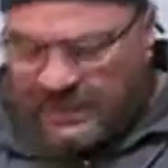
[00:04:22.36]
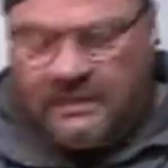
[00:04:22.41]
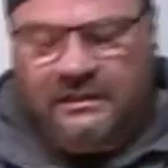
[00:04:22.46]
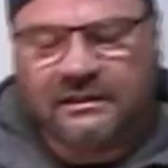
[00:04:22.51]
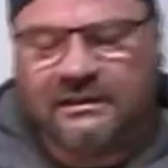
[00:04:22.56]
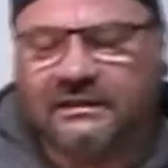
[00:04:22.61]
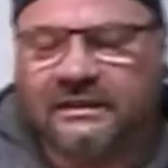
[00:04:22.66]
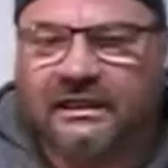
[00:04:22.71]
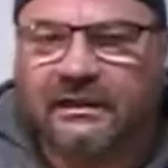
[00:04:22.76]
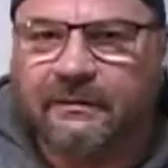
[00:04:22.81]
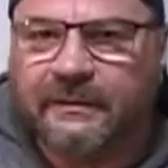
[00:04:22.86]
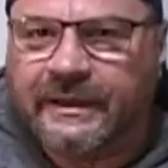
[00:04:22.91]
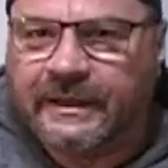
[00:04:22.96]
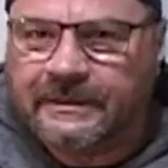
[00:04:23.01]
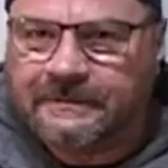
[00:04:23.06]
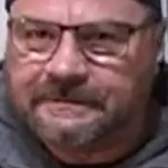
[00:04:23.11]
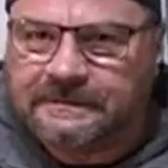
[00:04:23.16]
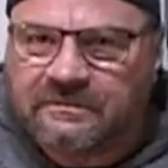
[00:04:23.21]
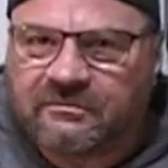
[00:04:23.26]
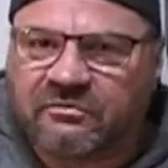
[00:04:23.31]
it a little
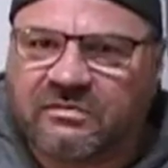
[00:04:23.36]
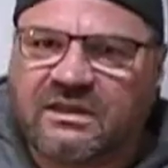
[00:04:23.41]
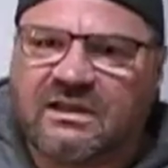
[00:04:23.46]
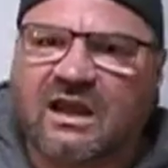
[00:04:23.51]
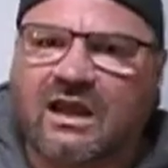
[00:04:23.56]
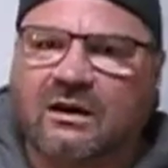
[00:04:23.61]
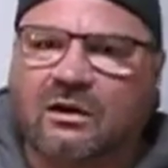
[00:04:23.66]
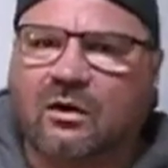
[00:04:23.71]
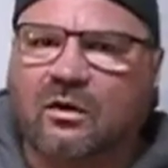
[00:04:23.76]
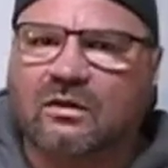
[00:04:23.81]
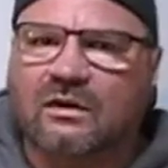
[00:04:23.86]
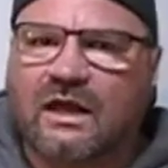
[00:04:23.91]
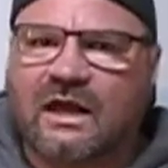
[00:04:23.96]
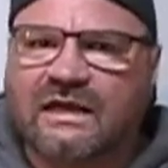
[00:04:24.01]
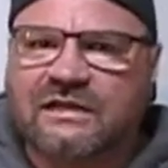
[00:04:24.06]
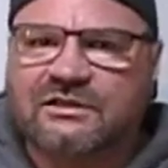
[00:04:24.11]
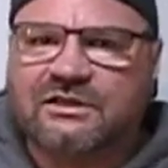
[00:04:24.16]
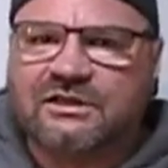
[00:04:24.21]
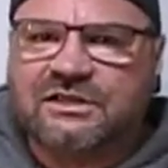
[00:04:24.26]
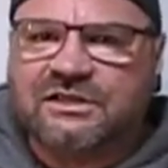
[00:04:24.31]
bit, not a whole
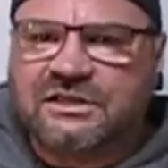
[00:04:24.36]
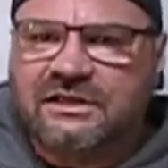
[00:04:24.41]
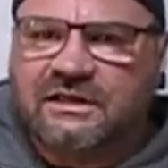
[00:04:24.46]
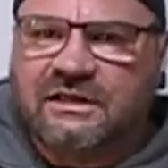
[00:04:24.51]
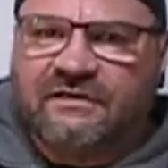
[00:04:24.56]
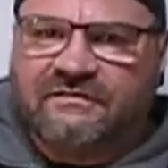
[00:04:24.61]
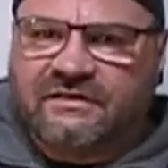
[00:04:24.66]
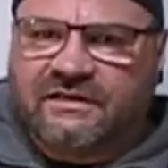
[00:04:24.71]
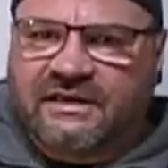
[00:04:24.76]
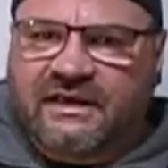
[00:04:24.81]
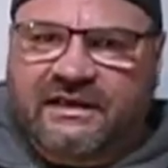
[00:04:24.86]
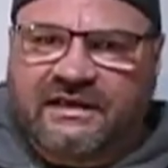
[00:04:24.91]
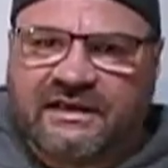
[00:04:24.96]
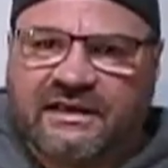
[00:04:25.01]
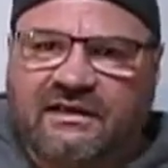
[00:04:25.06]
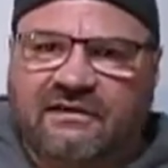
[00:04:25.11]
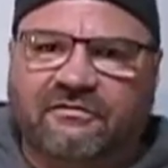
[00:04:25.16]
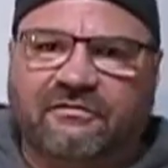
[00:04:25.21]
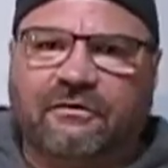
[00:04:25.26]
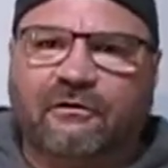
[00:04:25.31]
lot, just enough to kind of
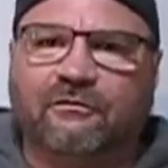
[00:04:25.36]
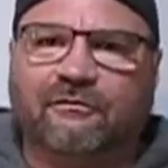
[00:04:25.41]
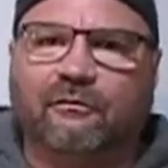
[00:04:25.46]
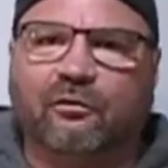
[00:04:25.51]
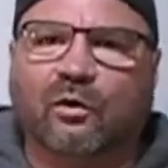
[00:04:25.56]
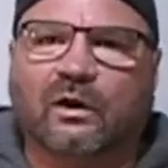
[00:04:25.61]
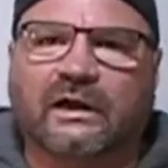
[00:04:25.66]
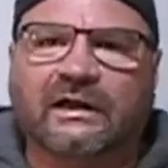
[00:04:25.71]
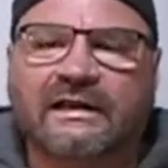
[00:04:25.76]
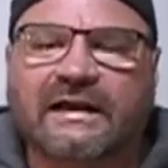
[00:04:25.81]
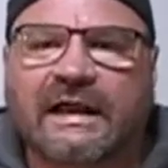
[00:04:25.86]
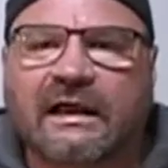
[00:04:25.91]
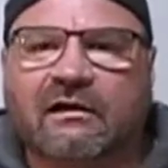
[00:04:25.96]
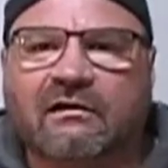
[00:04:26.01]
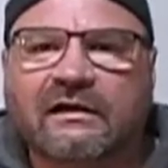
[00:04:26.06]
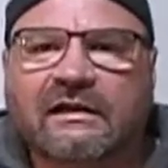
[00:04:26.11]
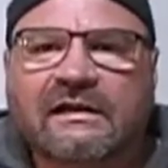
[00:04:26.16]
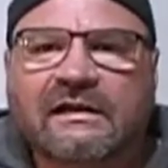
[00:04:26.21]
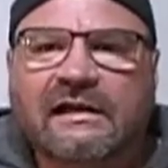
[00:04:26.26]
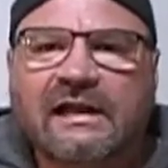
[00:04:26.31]
get a feel for it. Now,
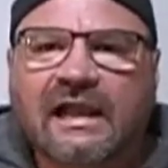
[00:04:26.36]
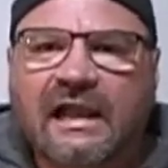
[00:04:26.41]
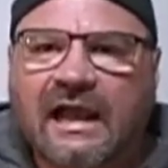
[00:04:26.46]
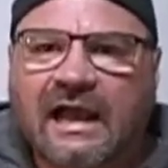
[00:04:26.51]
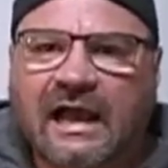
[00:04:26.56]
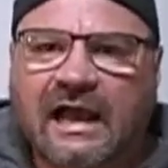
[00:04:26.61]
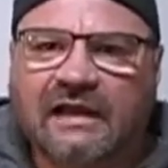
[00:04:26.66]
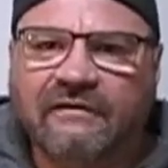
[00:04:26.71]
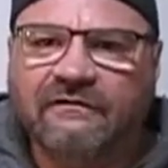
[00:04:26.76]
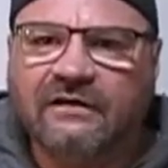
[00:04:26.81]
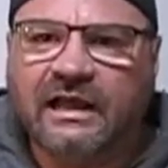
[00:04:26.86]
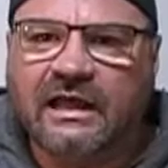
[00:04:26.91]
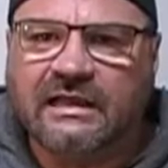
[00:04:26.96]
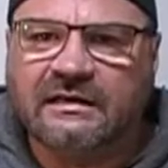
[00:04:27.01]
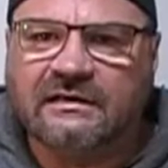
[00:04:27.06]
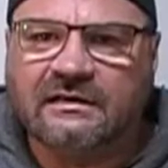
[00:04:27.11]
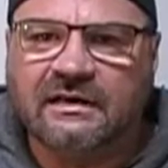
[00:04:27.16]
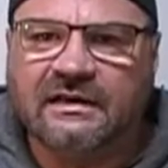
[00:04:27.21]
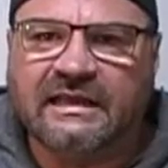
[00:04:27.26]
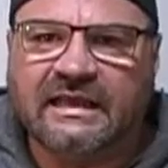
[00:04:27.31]
I've
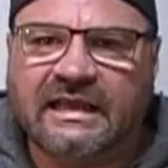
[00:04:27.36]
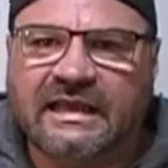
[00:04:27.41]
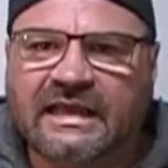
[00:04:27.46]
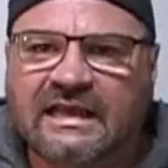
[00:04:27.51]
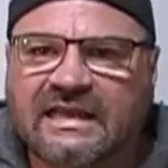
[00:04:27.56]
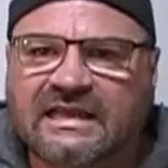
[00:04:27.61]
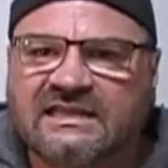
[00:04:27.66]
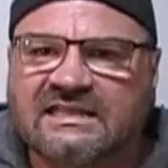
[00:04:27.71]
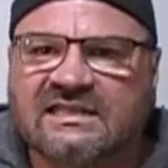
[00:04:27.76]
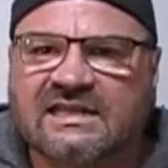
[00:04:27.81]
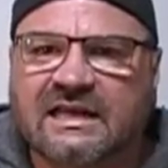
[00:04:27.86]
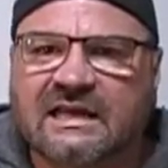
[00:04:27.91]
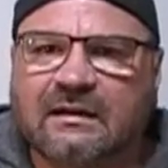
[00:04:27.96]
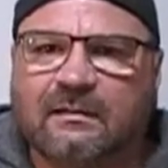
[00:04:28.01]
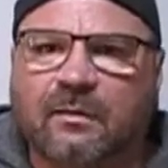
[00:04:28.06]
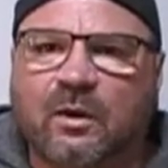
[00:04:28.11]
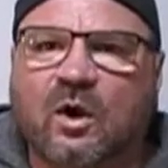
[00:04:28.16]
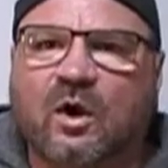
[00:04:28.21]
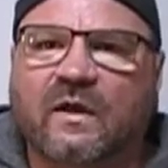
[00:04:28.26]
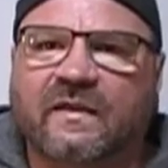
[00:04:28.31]
not done any
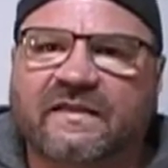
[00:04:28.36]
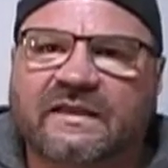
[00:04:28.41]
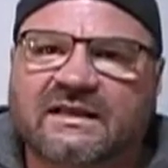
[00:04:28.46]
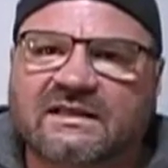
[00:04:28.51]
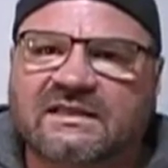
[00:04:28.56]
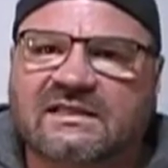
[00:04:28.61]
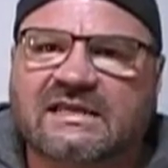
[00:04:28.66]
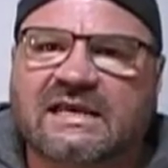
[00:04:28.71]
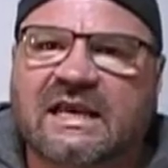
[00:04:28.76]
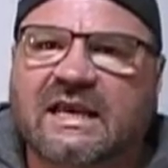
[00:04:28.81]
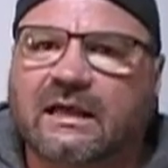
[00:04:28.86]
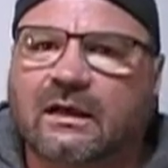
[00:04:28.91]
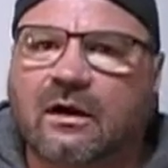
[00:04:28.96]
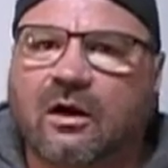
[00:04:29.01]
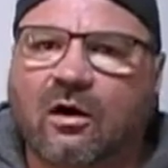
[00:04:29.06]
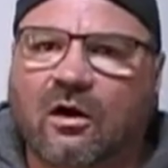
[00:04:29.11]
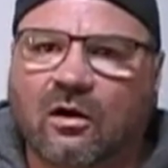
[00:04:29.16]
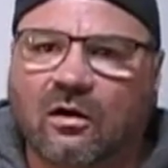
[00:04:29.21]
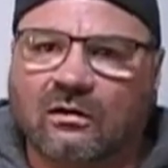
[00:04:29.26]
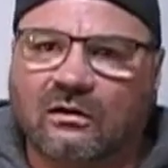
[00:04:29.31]
setup on this at
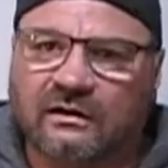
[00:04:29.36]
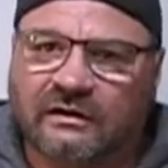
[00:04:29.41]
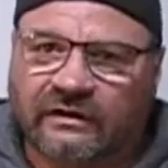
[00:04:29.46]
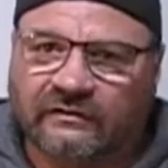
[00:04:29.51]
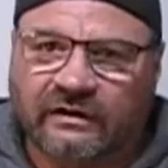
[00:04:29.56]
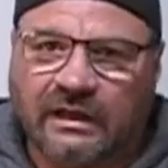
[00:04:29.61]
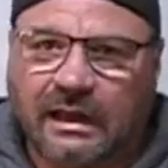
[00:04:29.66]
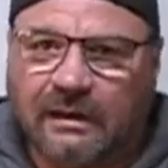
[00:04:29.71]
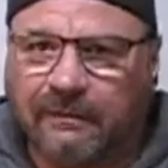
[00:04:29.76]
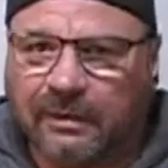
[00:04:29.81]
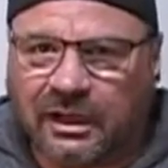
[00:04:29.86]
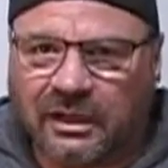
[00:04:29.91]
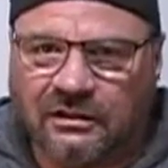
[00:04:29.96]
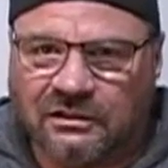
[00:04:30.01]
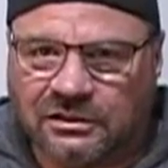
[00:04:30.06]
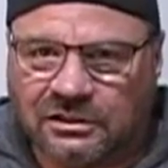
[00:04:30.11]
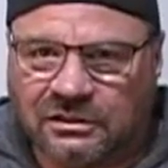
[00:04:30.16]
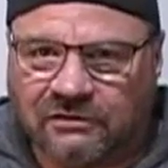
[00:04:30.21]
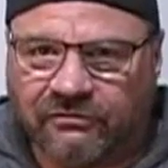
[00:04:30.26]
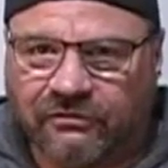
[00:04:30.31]
all. I've not
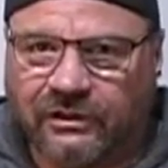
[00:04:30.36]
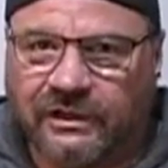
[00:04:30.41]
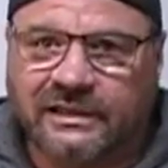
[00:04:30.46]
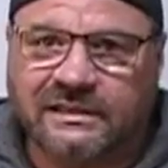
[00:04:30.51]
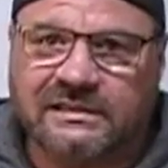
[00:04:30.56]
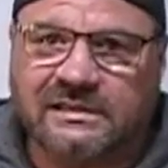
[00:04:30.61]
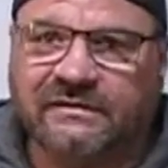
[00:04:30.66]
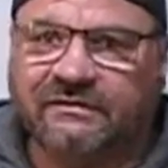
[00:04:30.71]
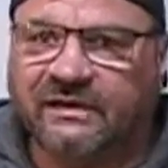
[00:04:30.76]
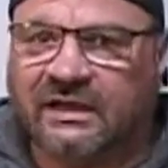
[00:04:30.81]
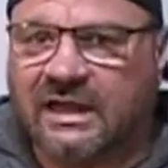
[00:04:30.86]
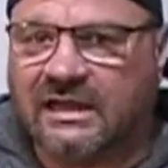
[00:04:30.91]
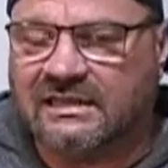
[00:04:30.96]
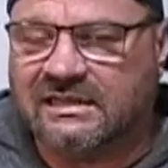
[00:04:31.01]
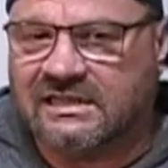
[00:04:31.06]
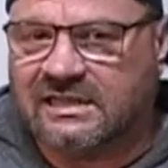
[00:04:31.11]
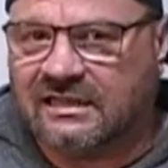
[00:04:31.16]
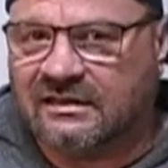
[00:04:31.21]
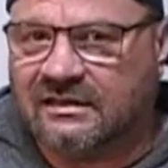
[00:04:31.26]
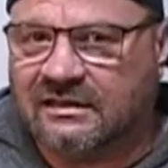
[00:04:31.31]
polished the frets, I've not
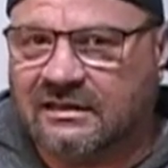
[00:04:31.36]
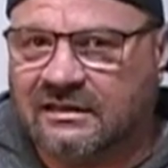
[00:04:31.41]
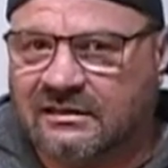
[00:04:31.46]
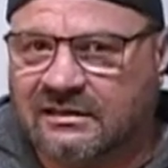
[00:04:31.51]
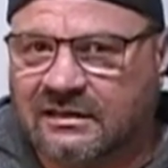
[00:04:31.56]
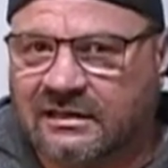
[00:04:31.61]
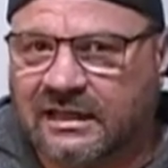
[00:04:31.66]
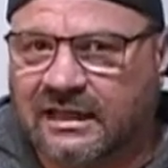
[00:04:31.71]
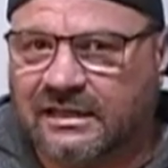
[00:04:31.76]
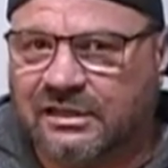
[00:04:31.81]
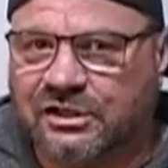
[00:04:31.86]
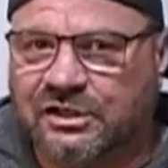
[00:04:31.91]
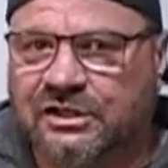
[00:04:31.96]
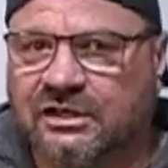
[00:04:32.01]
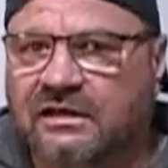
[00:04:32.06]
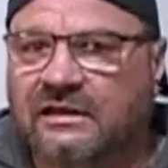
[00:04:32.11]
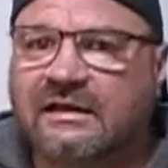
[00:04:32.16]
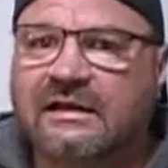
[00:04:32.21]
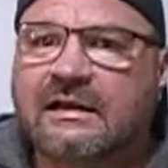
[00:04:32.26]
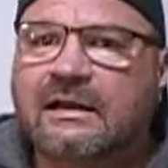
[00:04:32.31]
set the
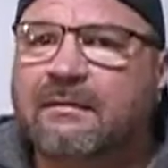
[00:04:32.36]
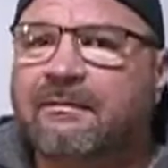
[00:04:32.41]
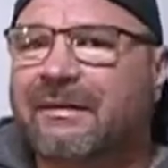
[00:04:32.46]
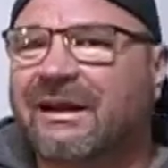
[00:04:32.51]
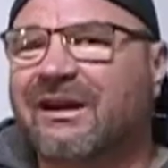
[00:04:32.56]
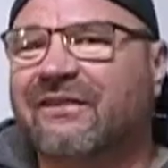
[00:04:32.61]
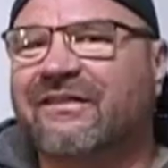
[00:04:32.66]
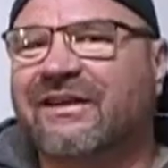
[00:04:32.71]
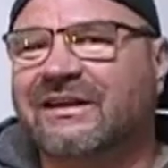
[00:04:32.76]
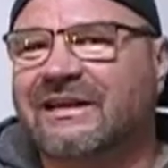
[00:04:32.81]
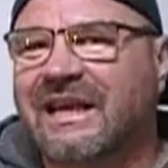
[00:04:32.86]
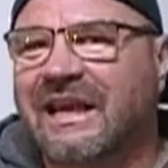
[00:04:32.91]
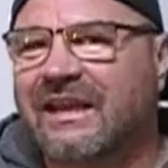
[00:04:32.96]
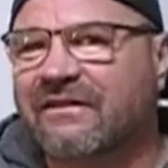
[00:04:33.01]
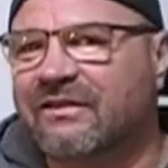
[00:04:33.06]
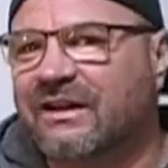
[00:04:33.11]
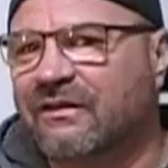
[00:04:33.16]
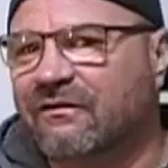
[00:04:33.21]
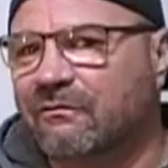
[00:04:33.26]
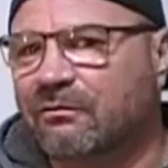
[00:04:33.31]
intonation. Matter of fact, I
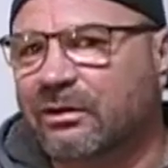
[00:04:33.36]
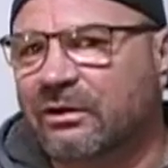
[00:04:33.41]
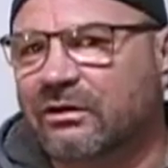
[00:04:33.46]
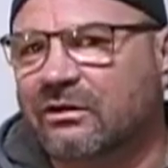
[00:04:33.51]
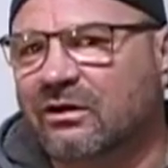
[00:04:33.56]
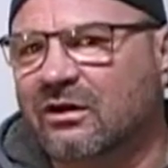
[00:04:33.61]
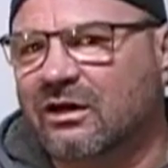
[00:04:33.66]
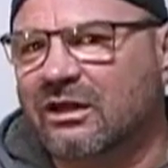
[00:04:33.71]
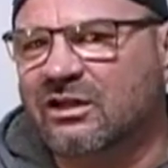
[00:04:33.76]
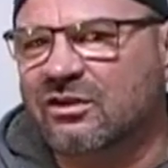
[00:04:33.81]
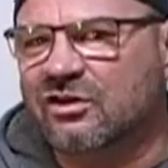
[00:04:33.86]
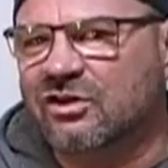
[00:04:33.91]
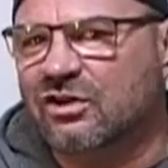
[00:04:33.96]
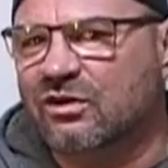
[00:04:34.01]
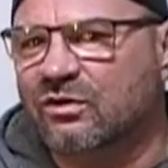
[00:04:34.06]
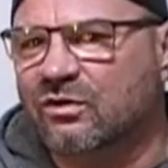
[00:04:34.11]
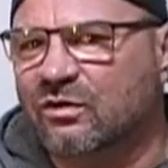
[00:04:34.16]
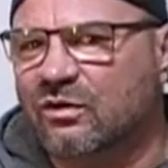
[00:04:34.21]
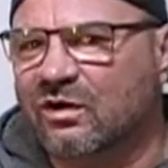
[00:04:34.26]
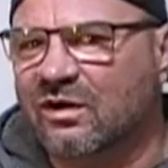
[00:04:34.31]
haven't even put it on a
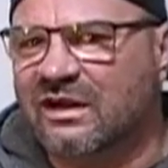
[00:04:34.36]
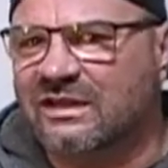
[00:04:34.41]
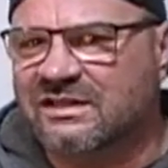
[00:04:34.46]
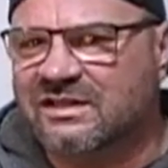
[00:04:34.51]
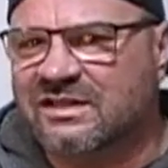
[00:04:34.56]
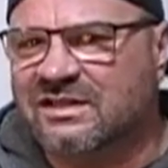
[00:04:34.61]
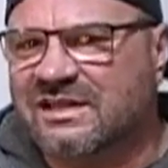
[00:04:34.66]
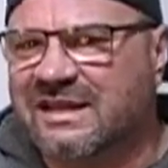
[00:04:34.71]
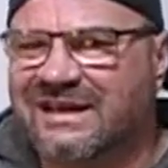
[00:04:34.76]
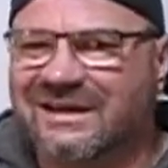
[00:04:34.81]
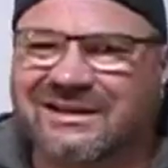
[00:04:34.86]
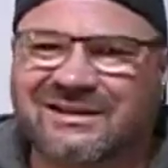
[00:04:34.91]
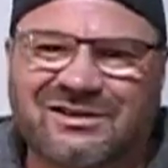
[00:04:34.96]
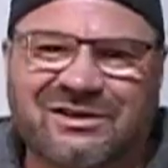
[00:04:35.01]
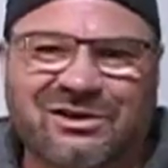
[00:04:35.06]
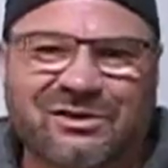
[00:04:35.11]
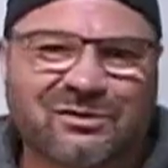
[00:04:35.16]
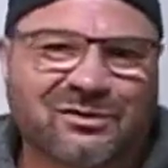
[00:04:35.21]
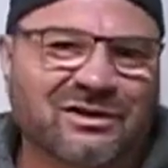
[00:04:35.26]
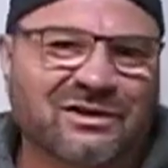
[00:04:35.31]
tuner. I just kind of
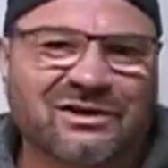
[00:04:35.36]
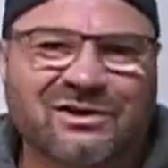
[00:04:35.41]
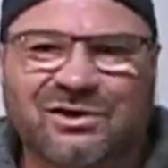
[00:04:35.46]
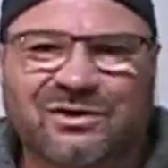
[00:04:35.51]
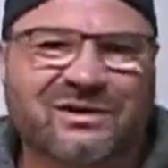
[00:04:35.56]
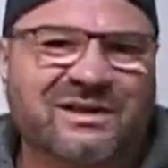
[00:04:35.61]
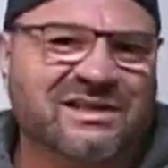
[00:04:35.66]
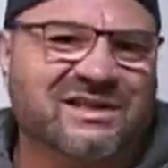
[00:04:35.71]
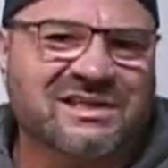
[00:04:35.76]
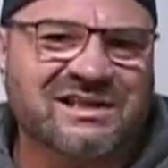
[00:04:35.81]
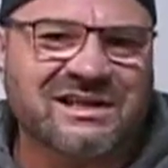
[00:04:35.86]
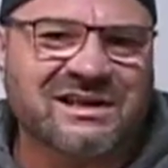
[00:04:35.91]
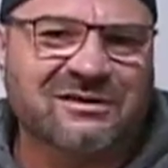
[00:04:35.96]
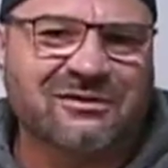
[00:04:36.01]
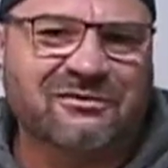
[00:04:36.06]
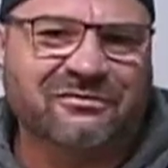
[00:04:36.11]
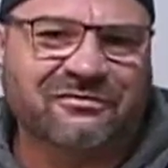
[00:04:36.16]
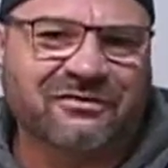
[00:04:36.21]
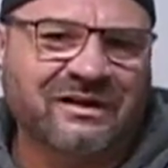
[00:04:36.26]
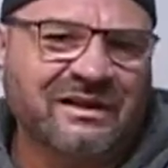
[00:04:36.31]
tuned it to
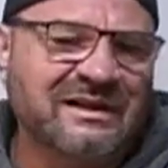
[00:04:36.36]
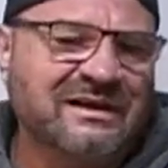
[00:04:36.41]
itself.